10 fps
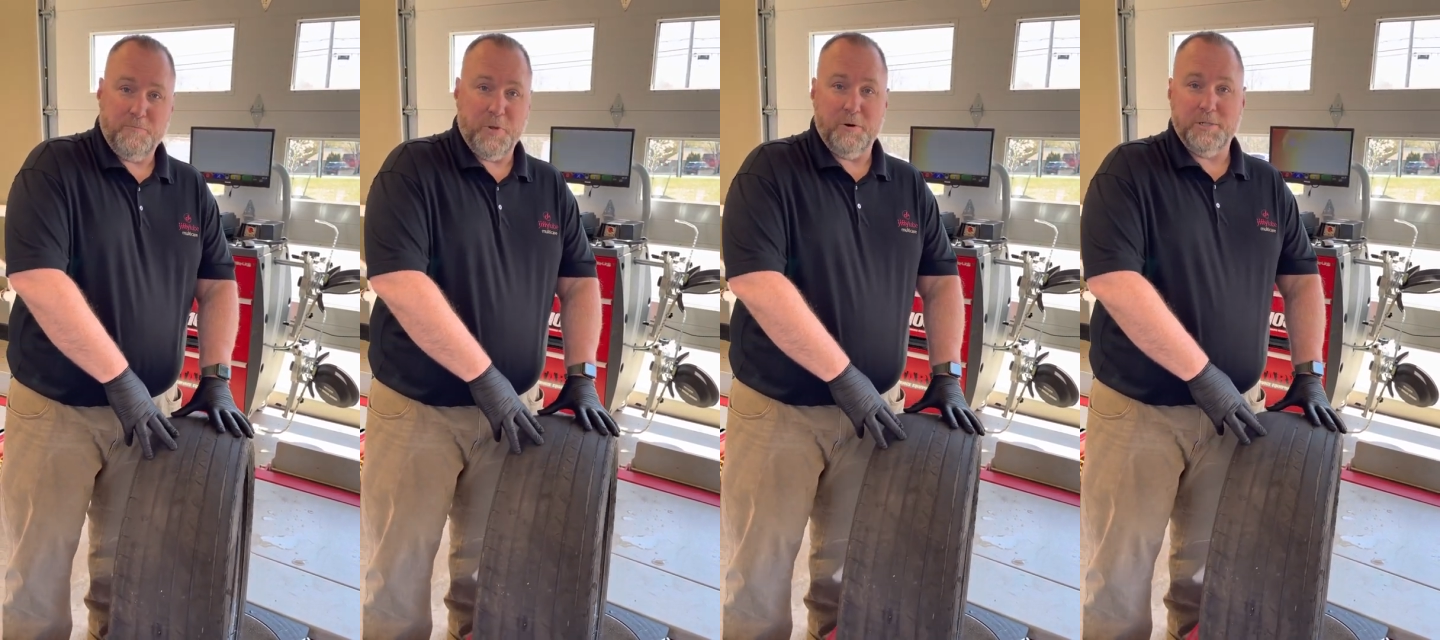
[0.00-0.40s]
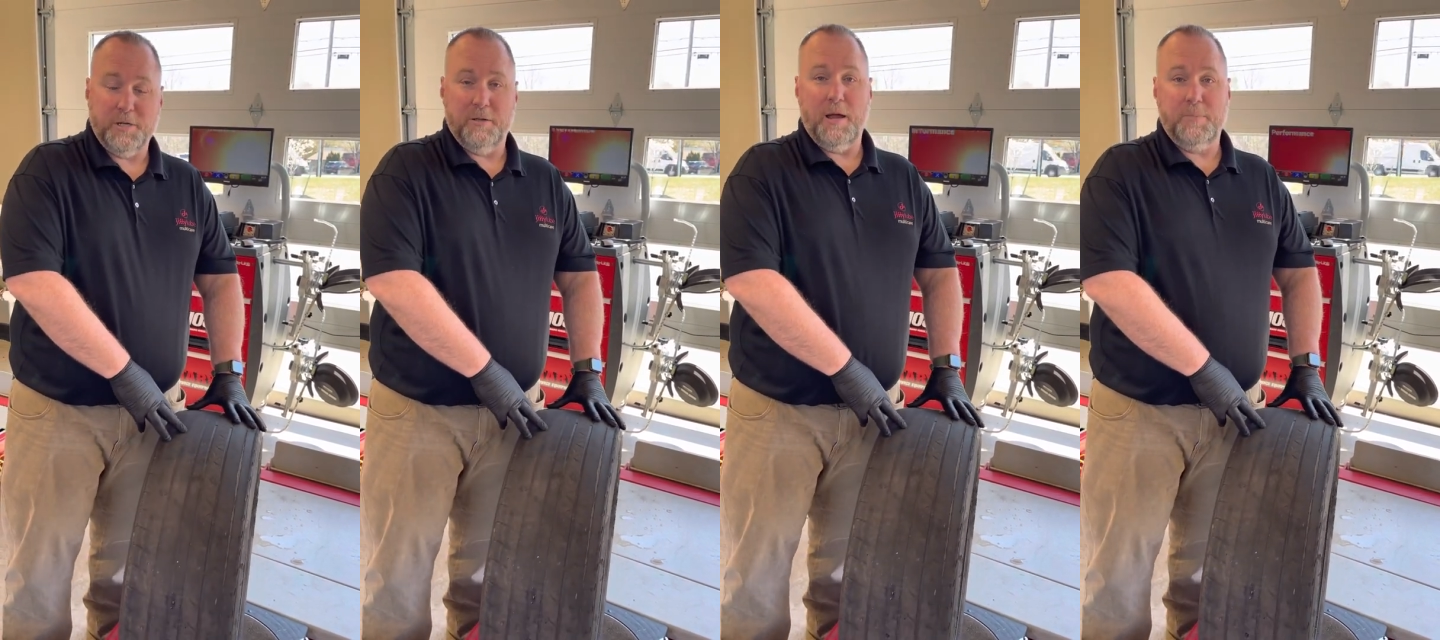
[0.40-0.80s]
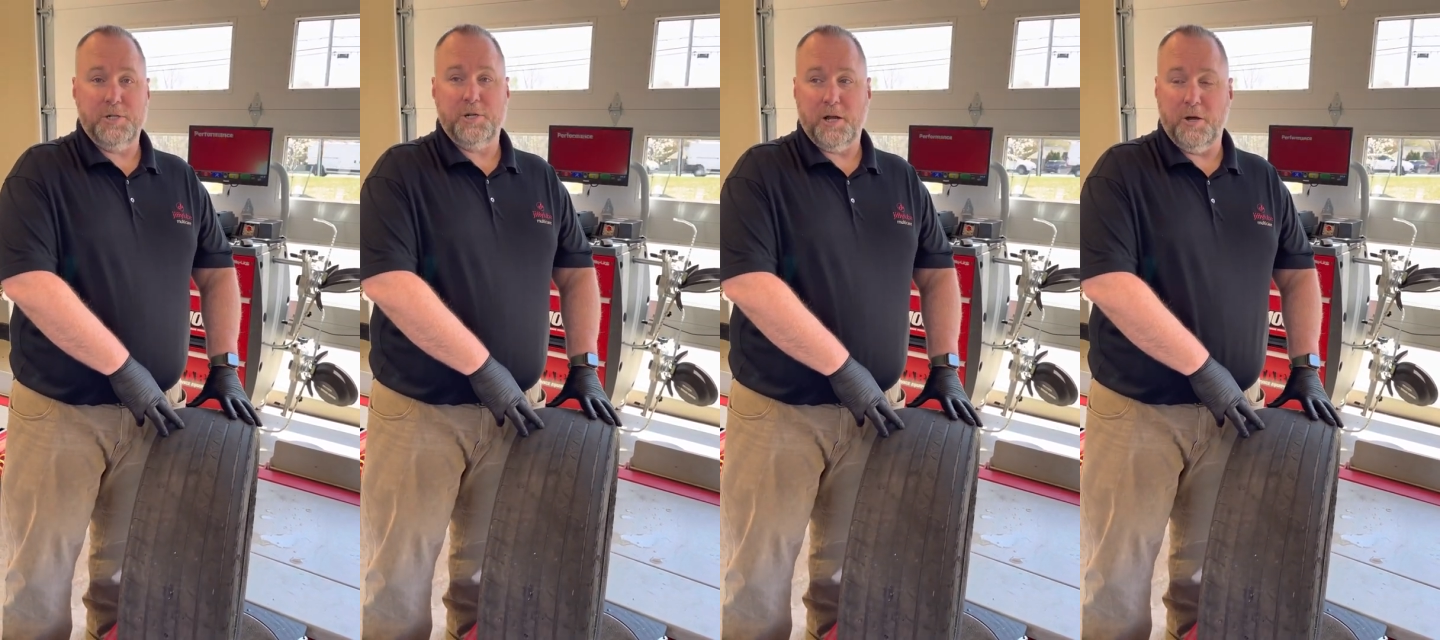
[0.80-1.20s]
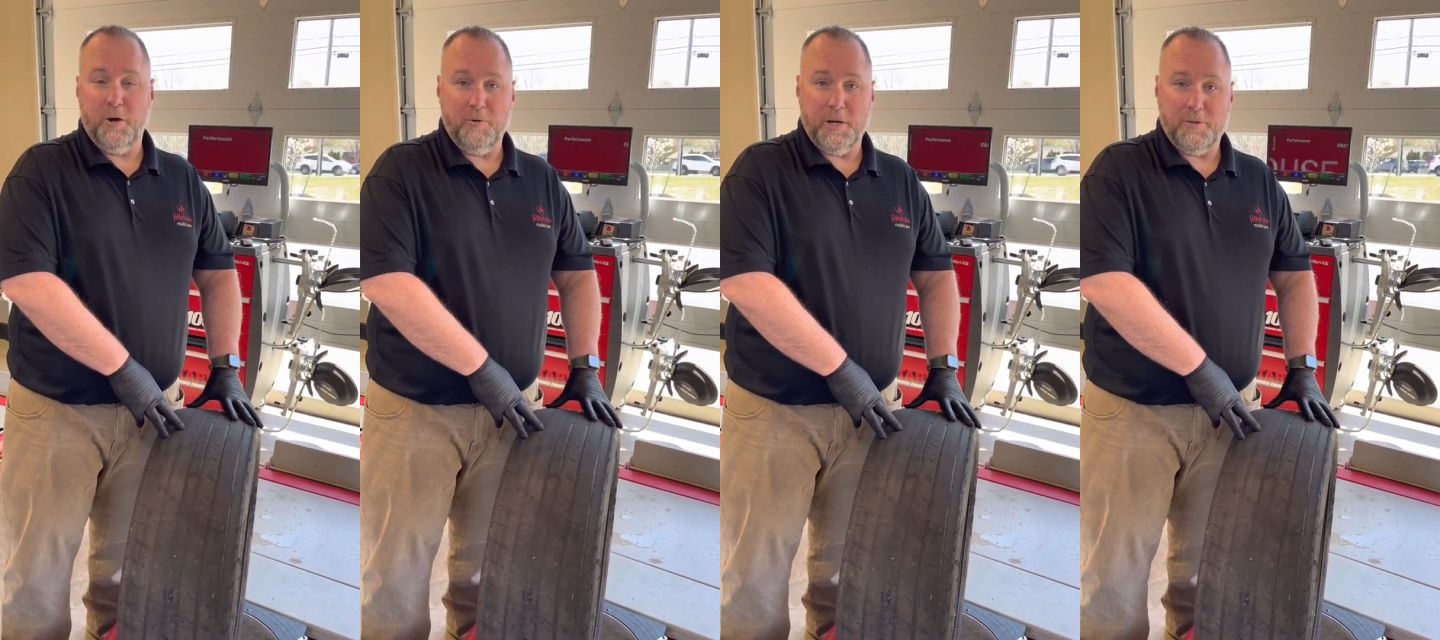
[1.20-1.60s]
There is an alignment check
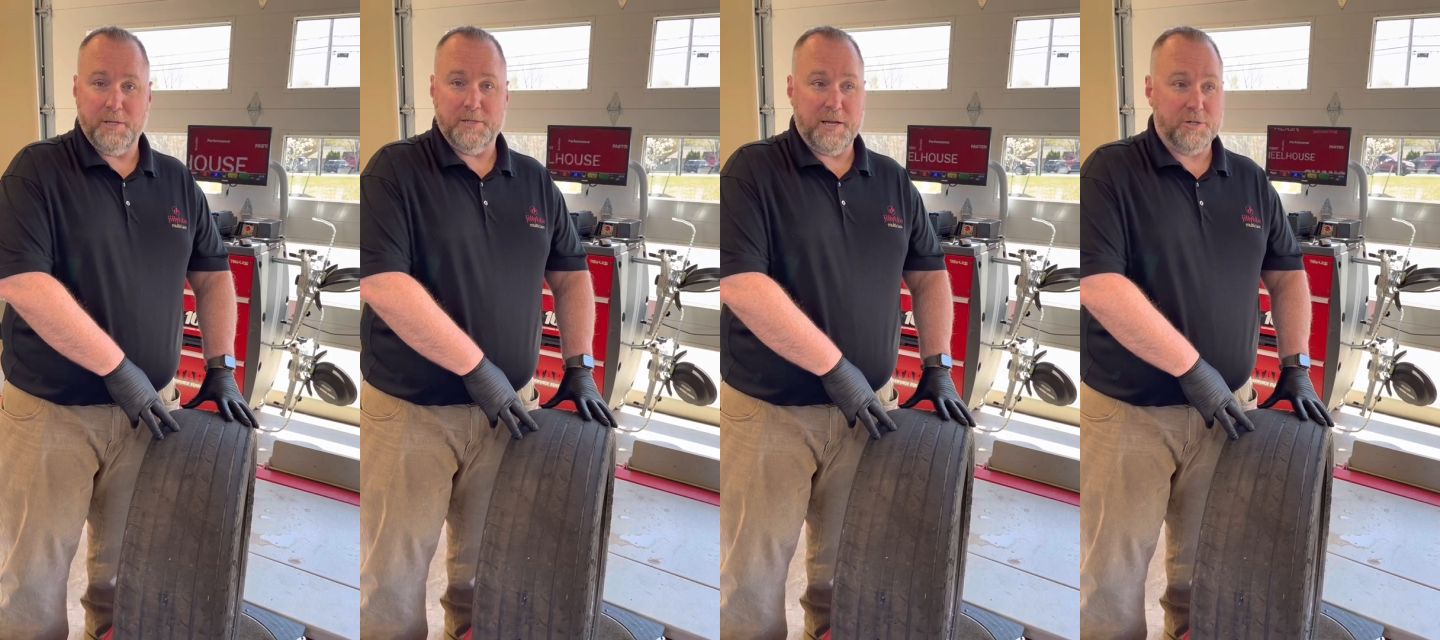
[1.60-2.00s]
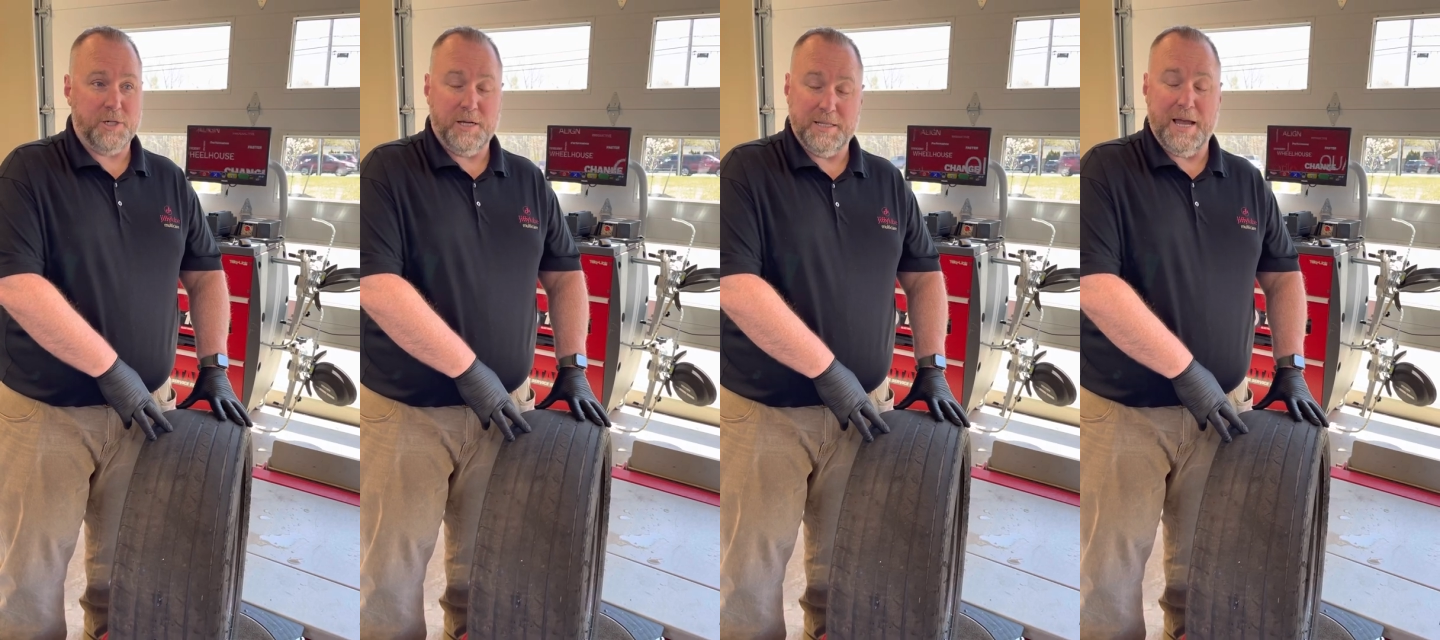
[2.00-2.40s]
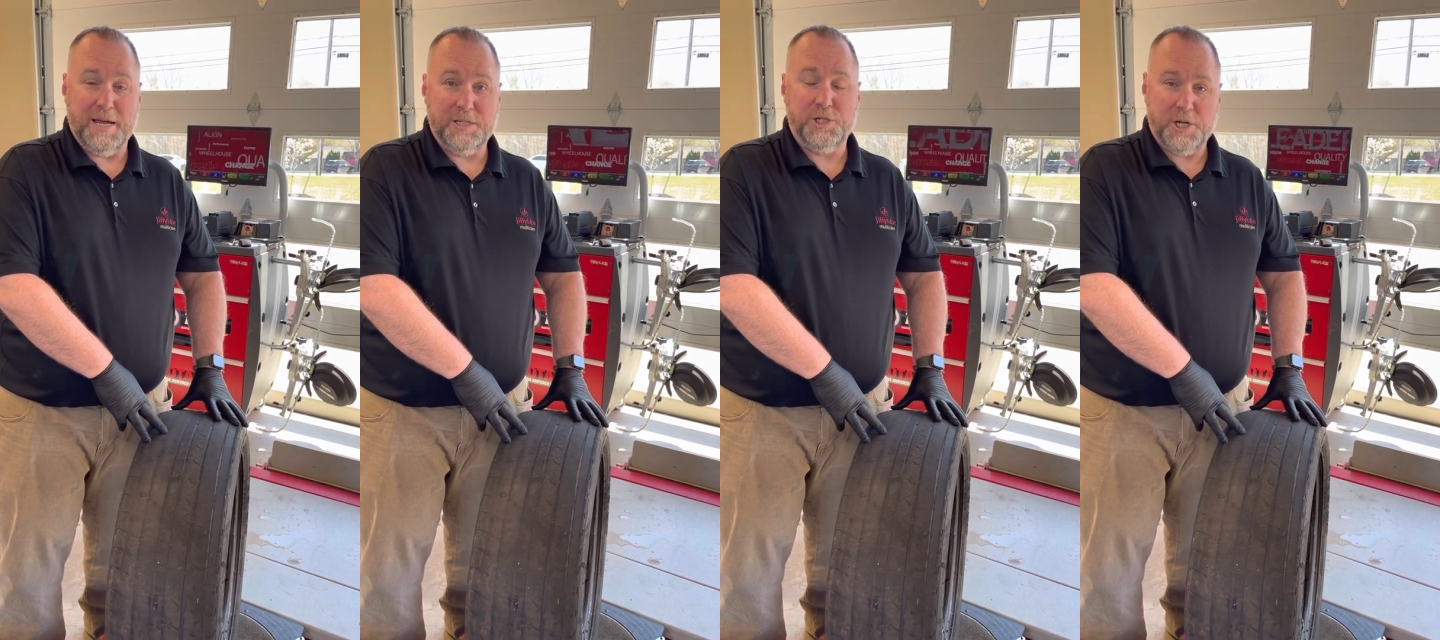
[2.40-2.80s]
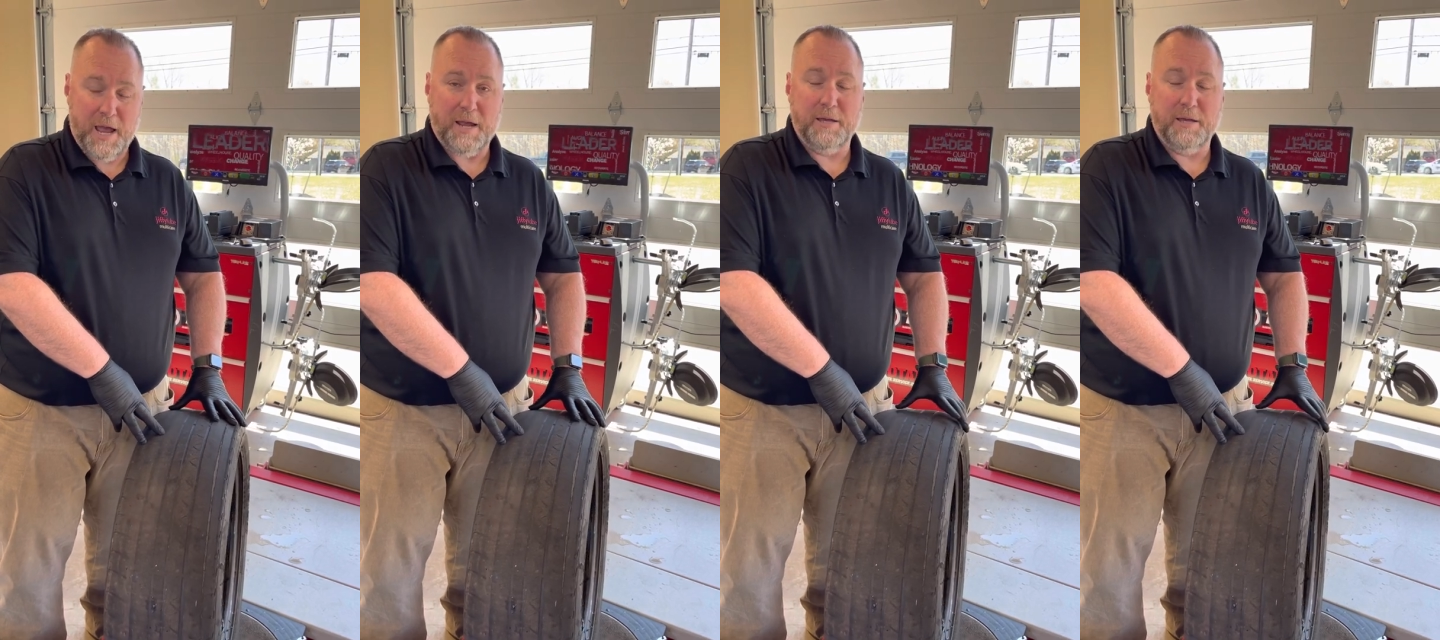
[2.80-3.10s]
code. I think it's actually Align Check.